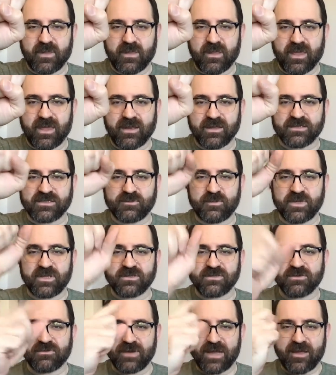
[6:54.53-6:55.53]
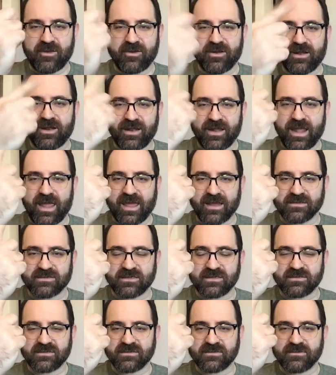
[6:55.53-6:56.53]
And it spins around on an
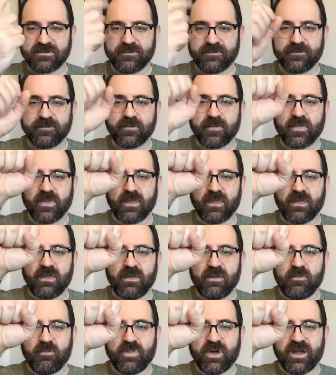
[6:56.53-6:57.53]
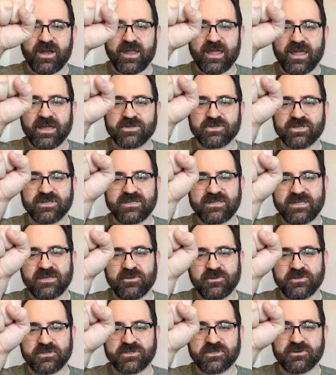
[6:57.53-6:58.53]
axis, but it actually
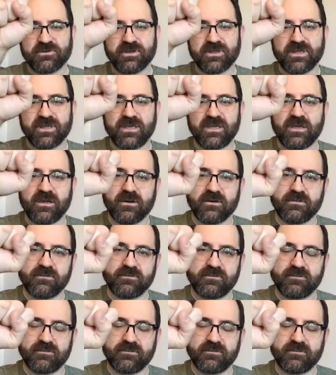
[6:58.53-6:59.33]
tilts during the year.